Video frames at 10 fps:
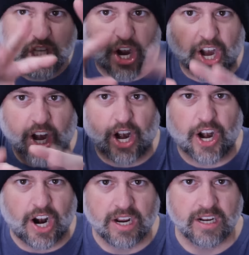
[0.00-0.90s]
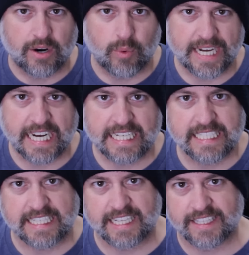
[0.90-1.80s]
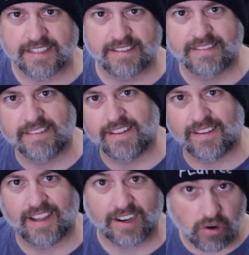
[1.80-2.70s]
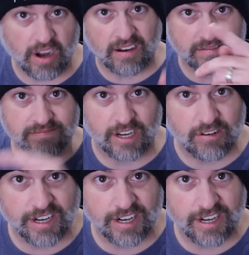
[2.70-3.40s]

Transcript: da-da-da-da-da on Wingdings, and then... They're like, okay, there it